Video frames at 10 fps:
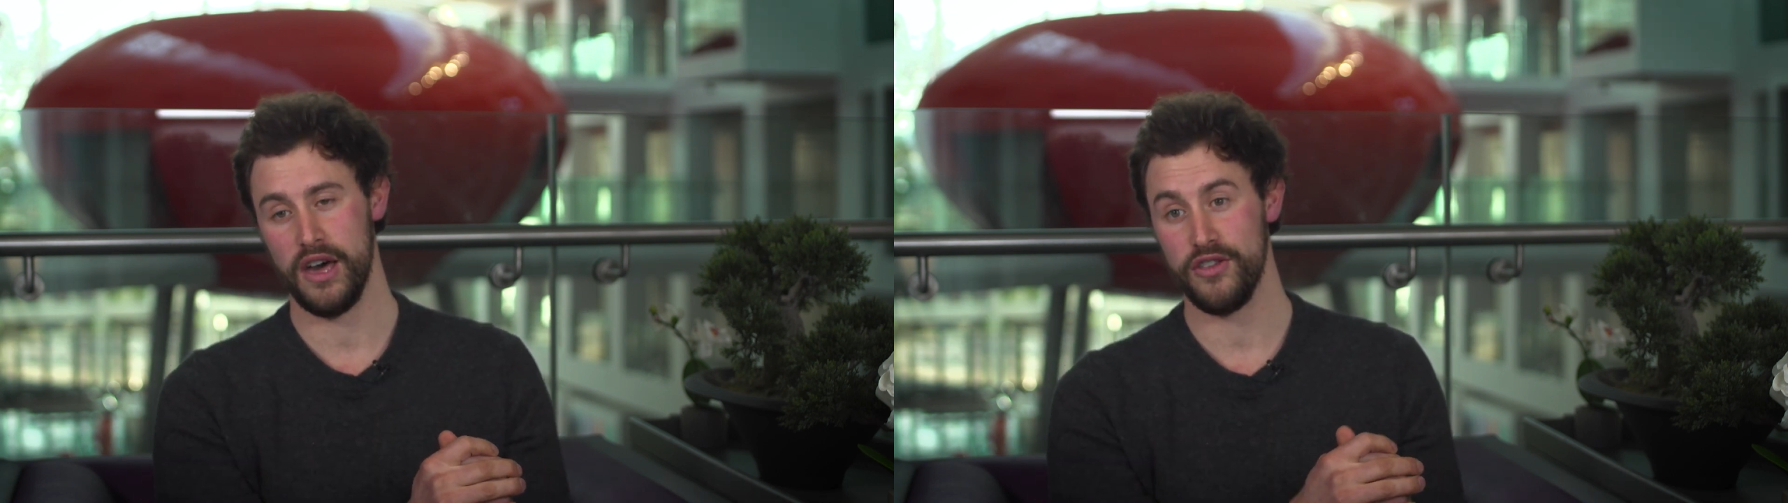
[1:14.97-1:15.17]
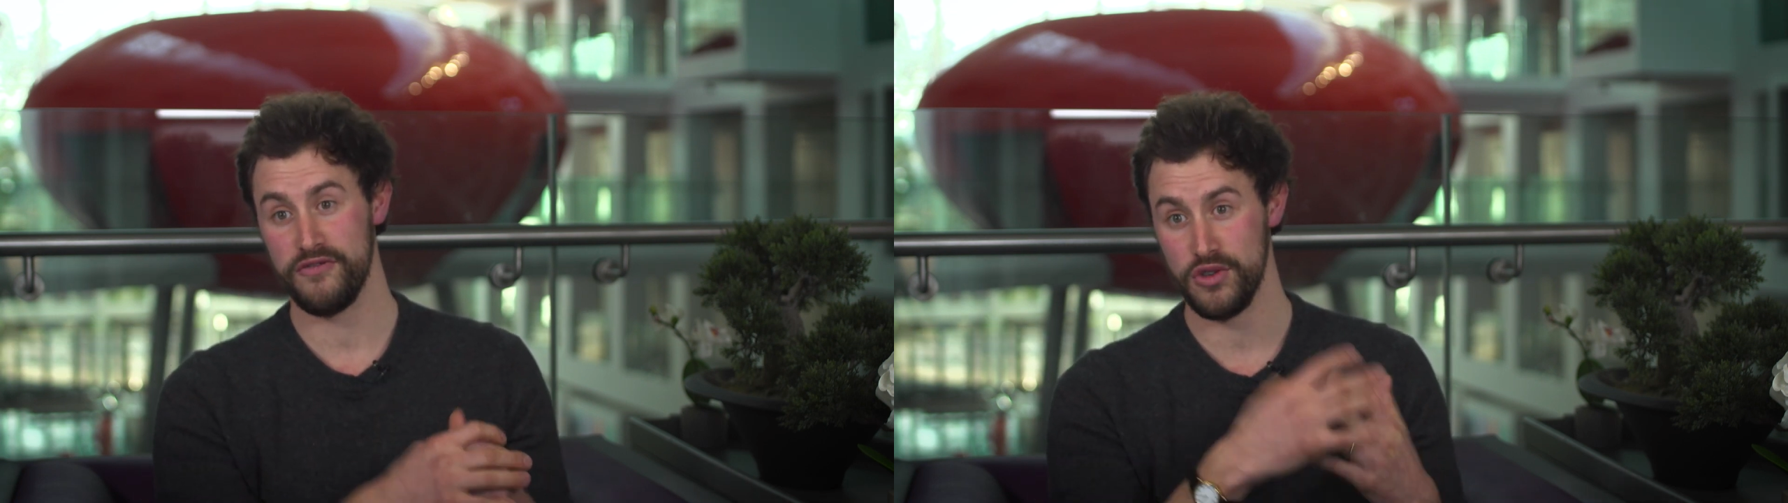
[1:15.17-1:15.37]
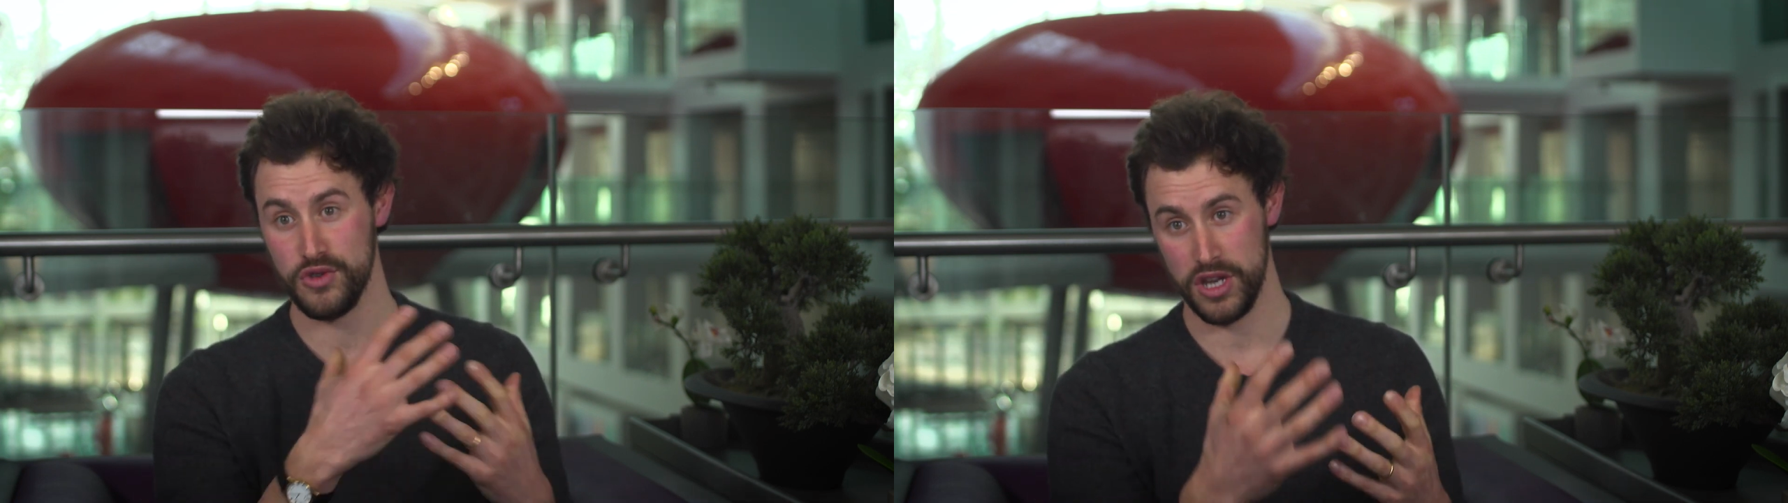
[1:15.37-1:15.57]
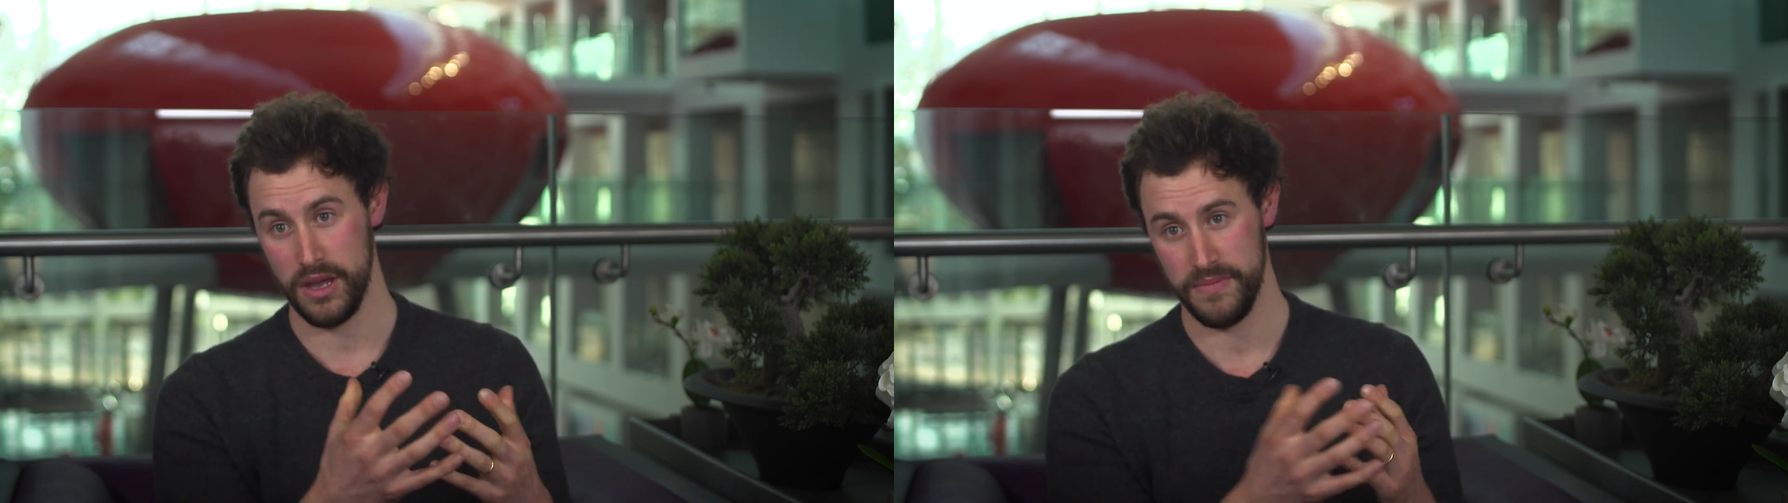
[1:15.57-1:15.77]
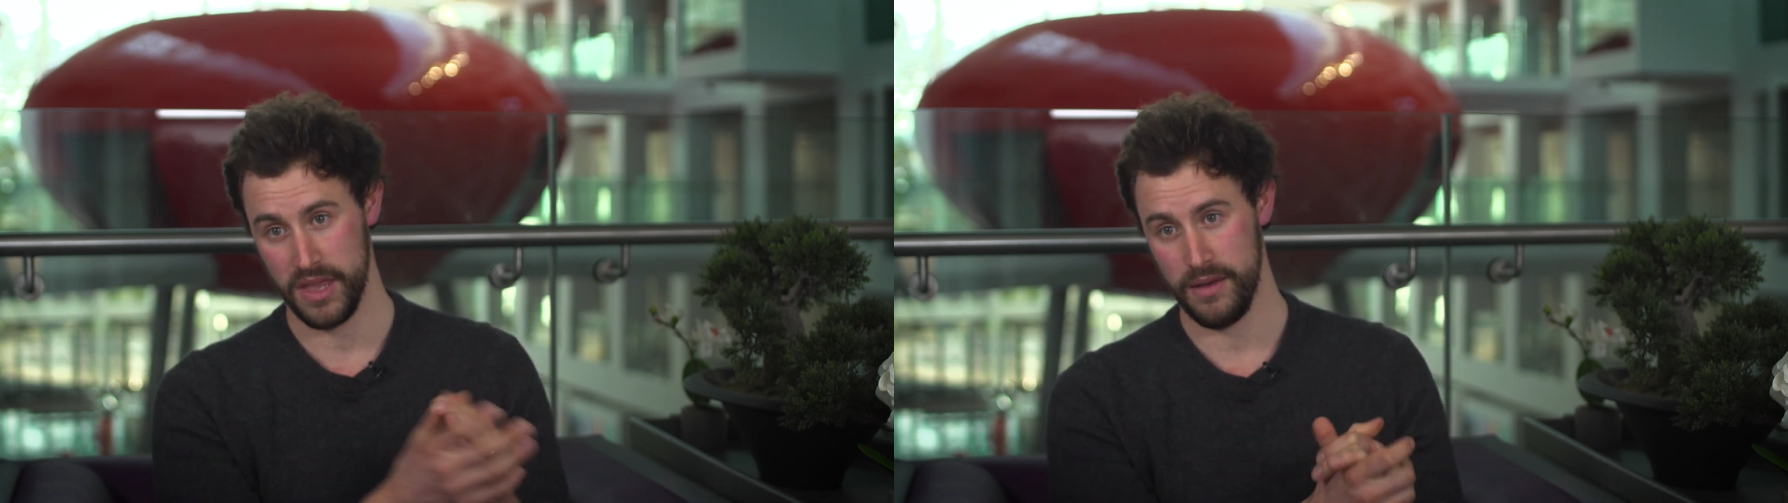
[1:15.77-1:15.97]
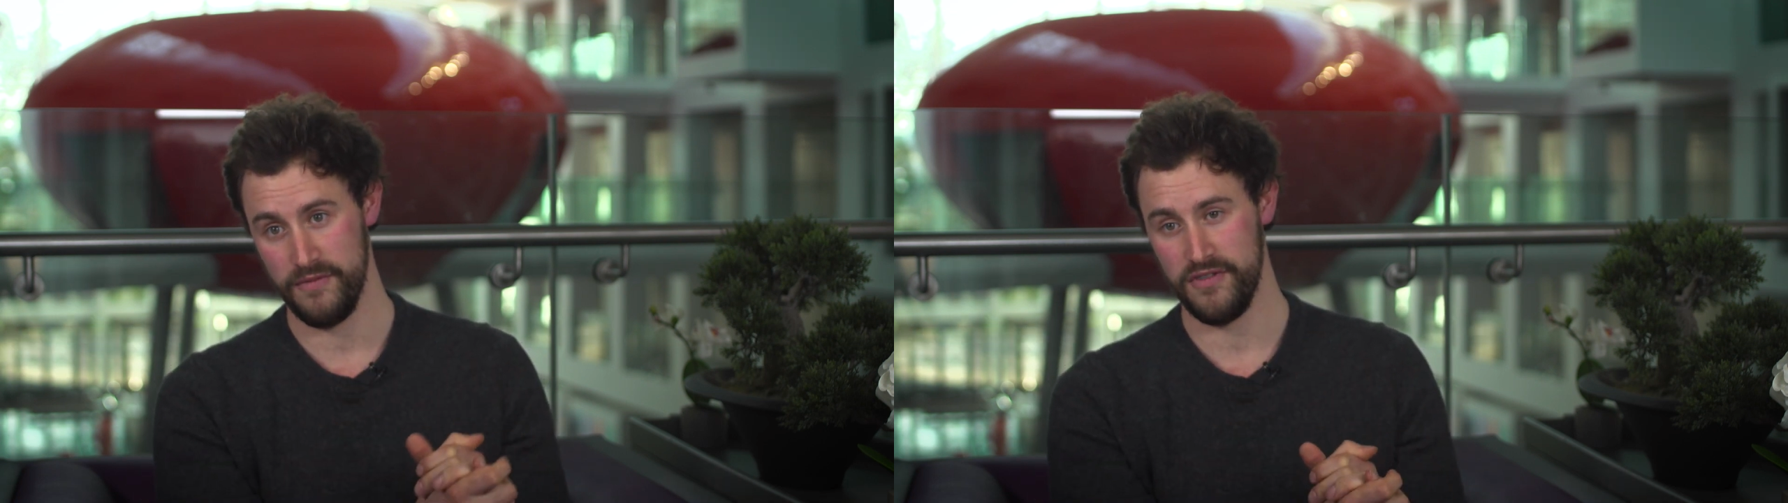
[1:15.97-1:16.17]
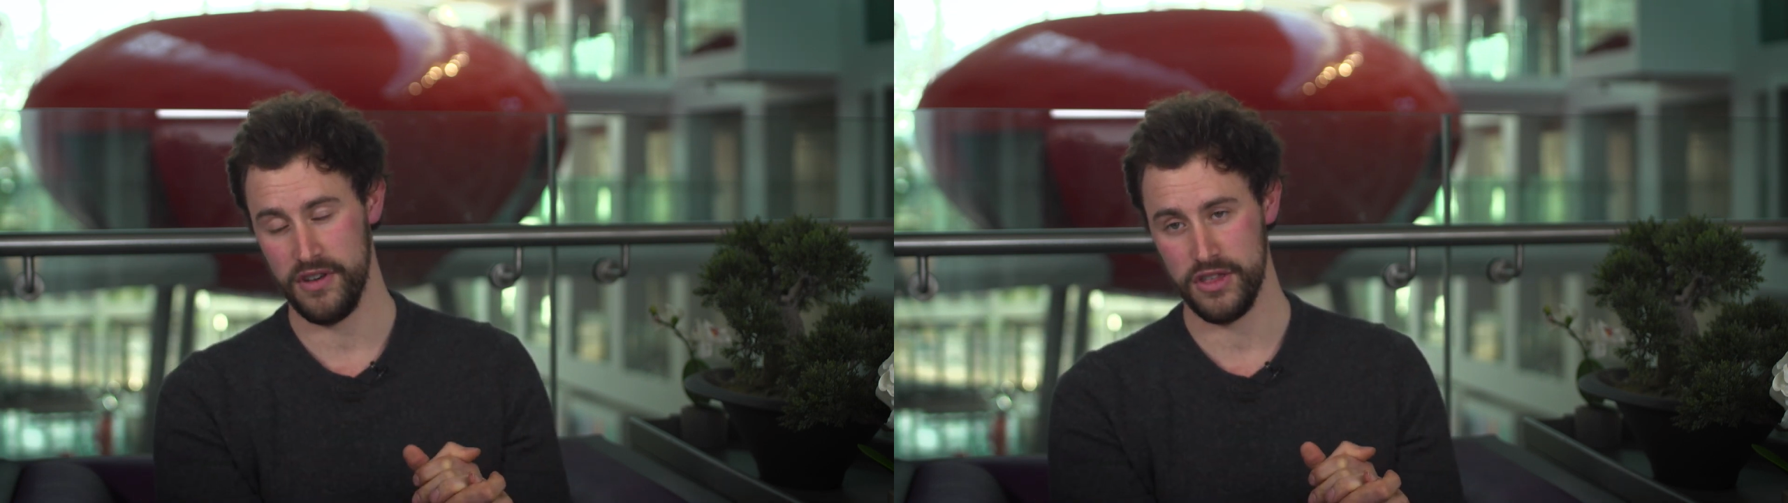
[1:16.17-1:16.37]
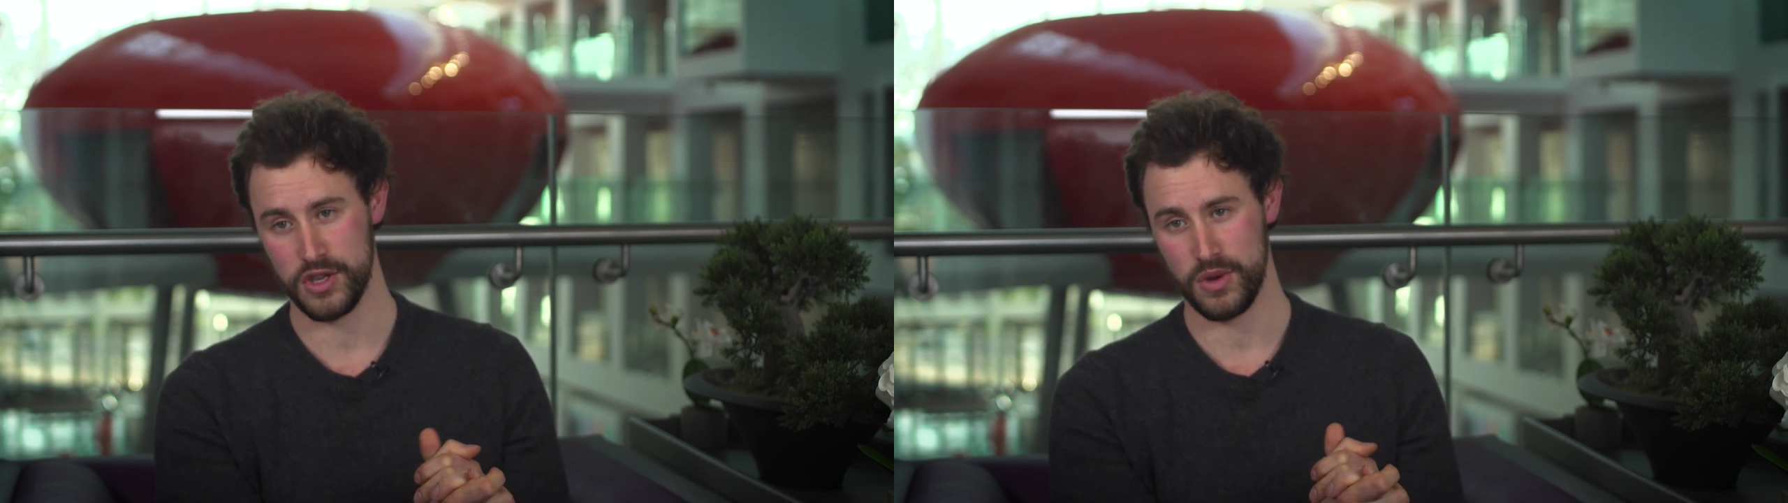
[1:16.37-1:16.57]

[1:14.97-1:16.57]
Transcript: the future for the